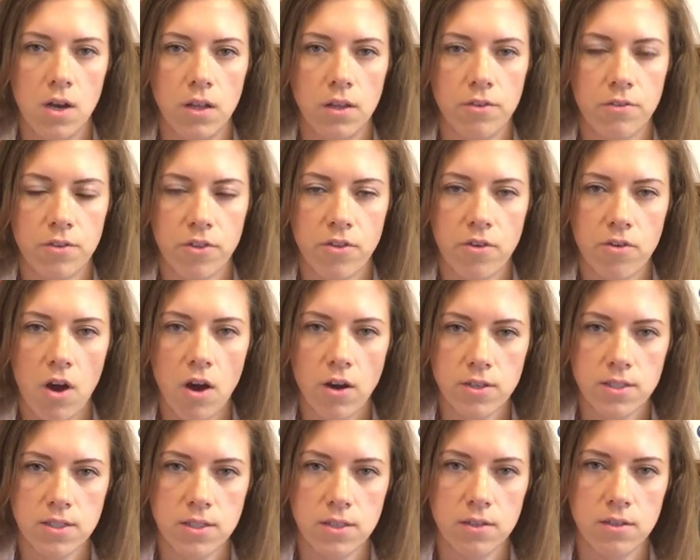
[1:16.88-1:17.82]

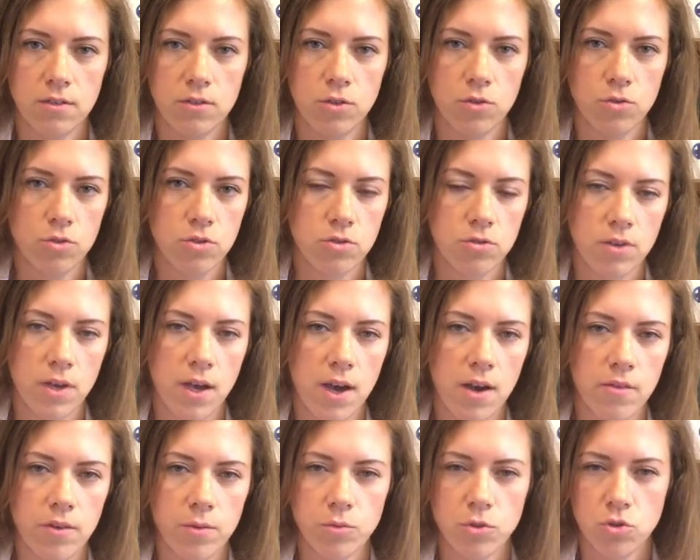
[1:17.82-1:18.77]
levothyroxine used to
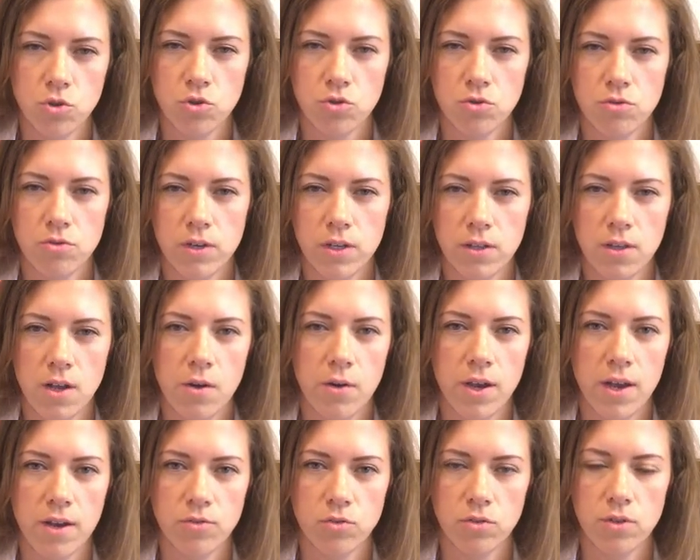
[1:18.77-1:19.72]
have, I'm not sure right now,
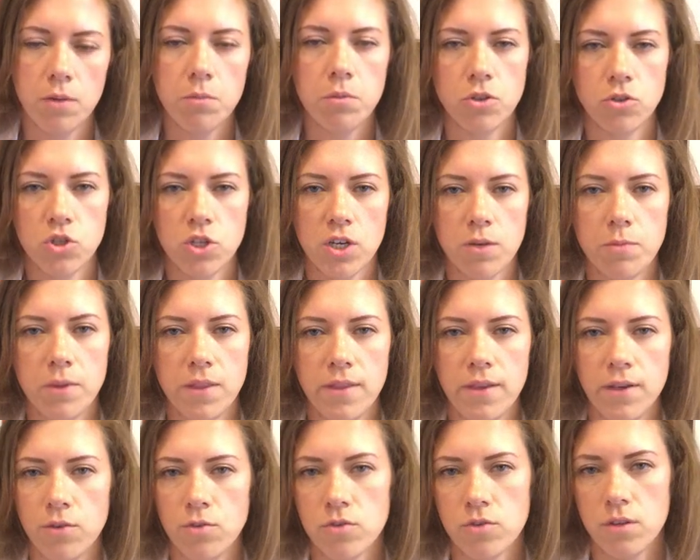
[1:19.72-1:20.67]
I have to double check, but
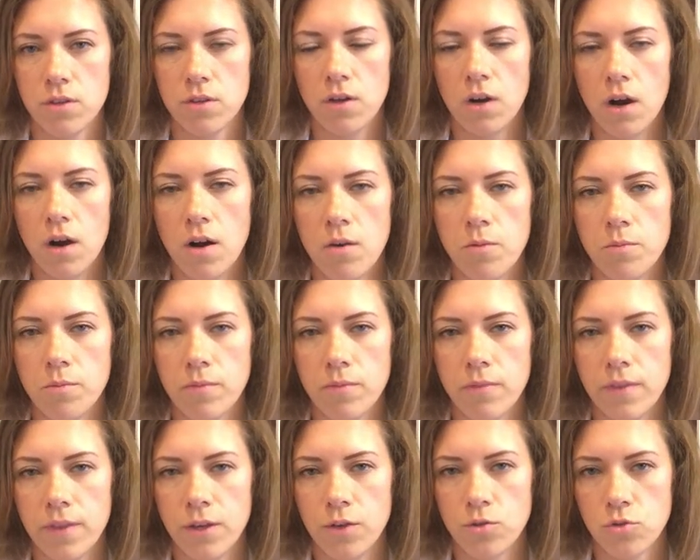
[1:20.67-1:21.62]
they
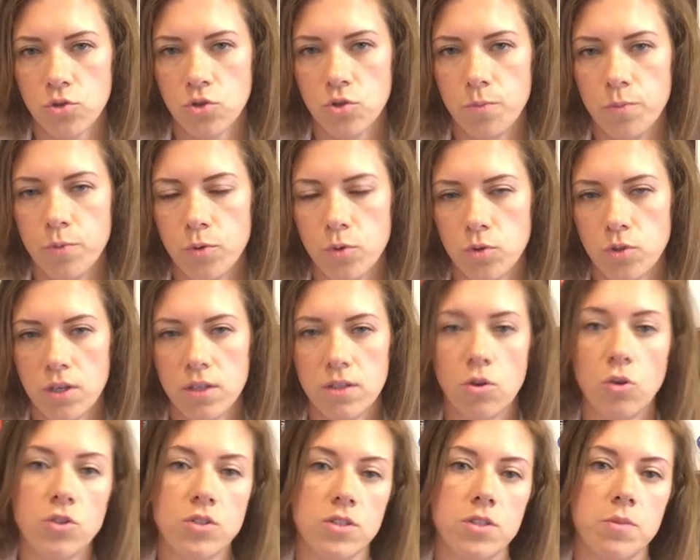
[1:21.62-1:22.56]
used to put, and
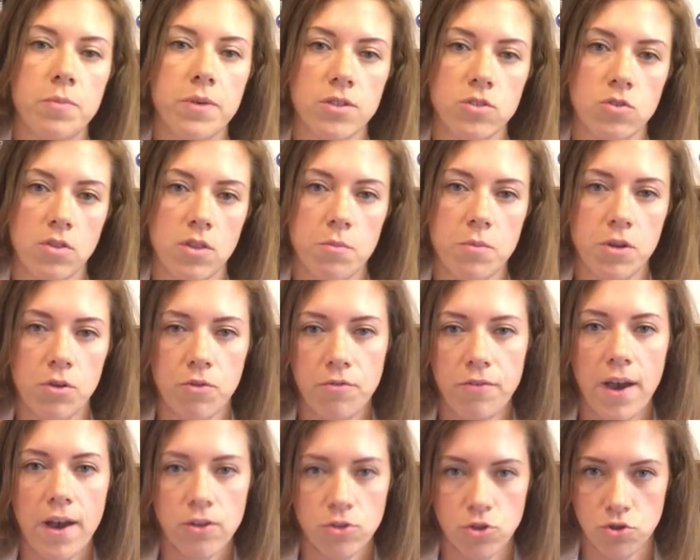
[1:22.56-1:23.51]
also depends on the
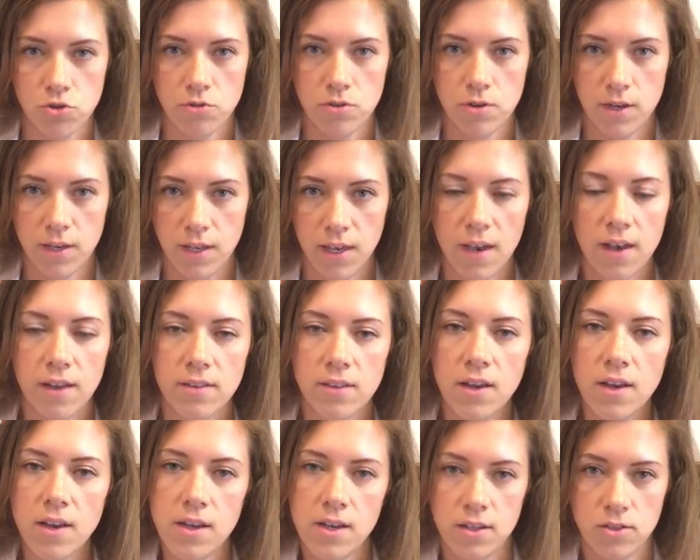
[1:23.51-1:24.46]
manufacturer. Again,
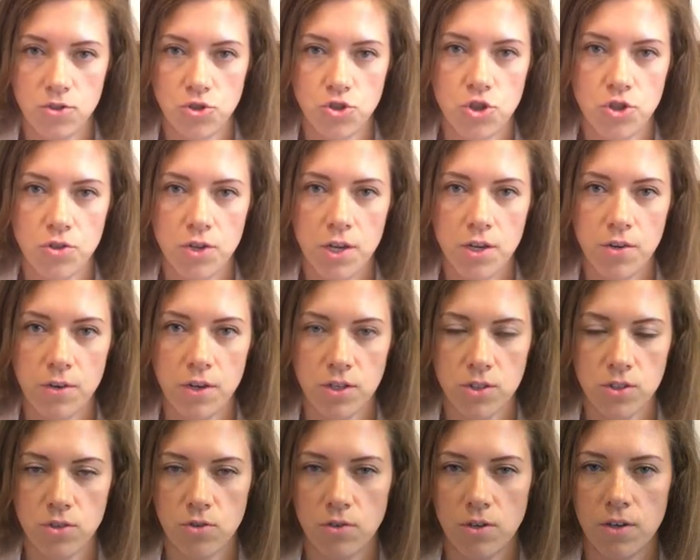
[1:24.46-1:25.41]
it's
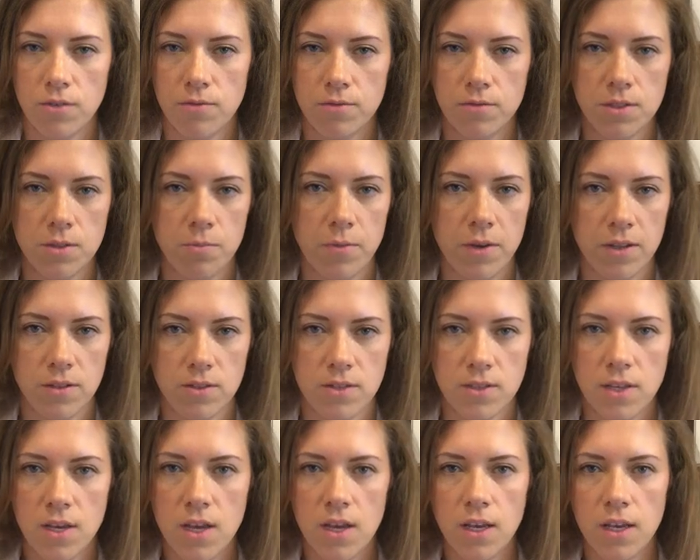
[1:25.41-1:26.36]
generic, so it
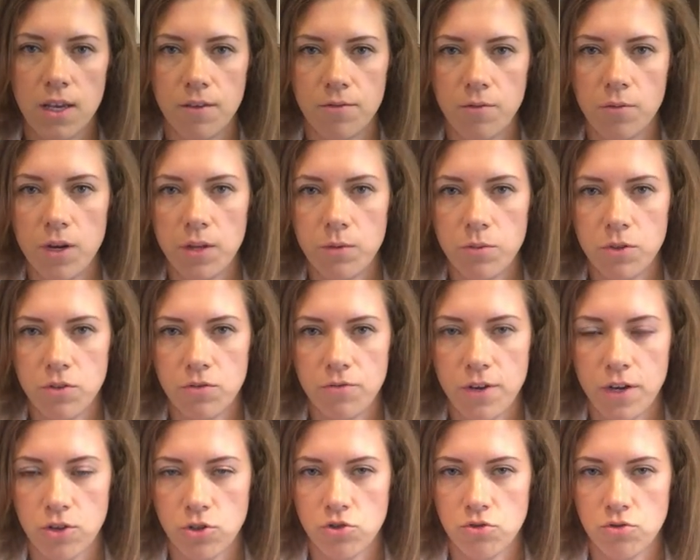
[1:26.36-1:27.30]
depends if one
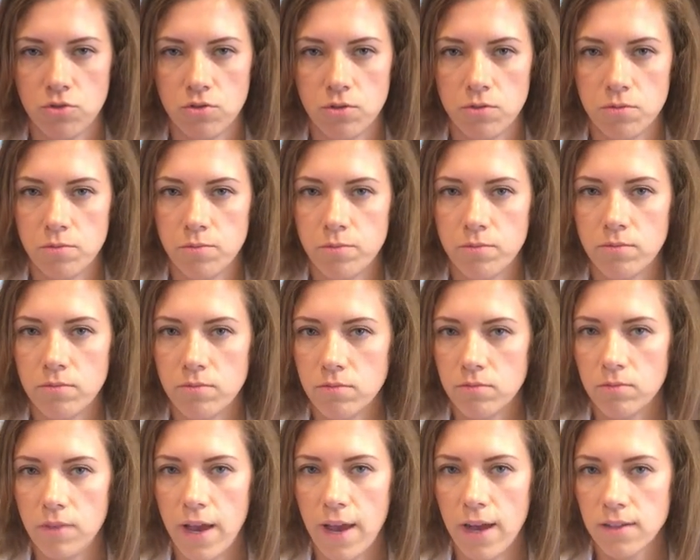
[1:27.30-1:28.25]
manufacturer
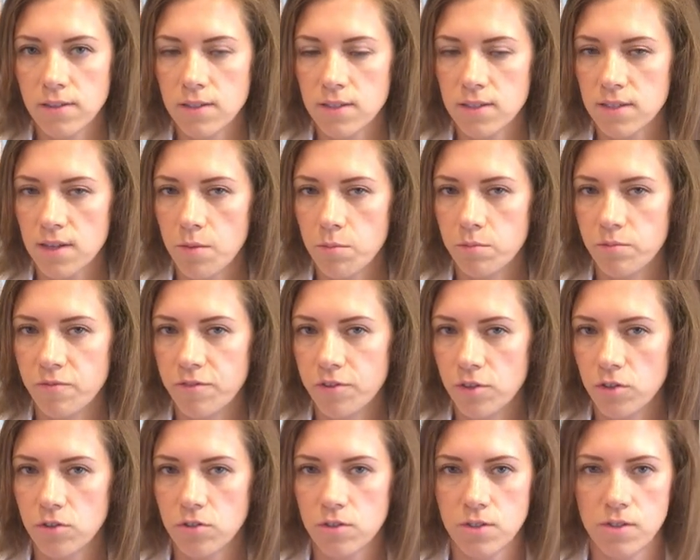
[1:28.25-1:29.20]
adds some
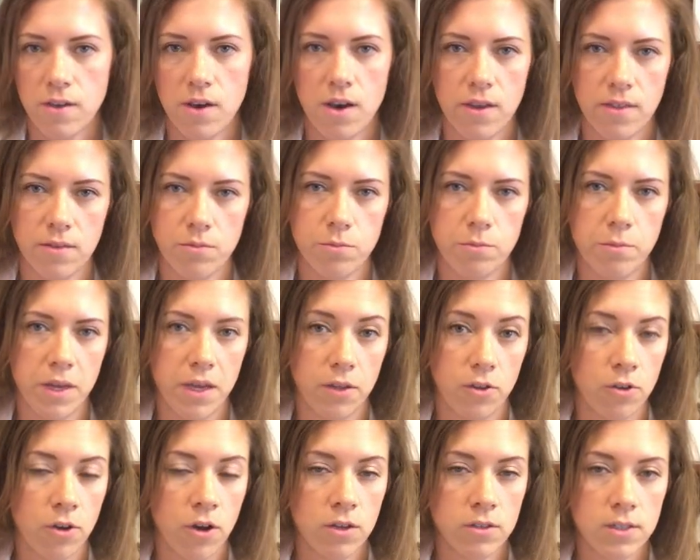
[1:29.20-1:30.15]
fillers, the other may
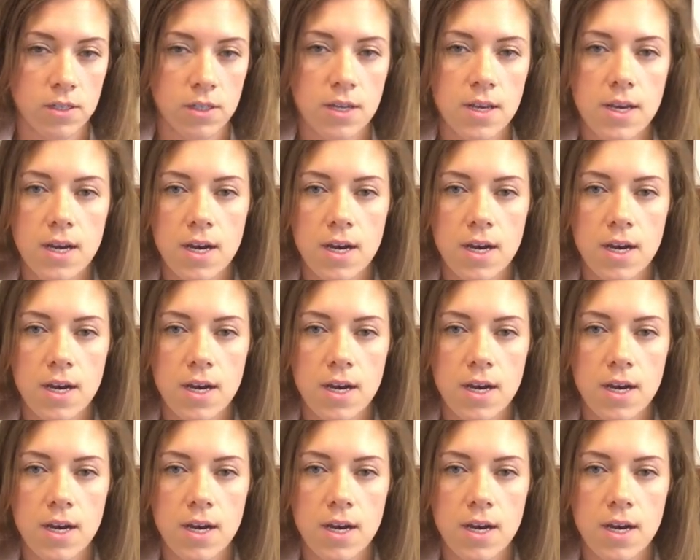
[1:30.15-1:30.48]
not.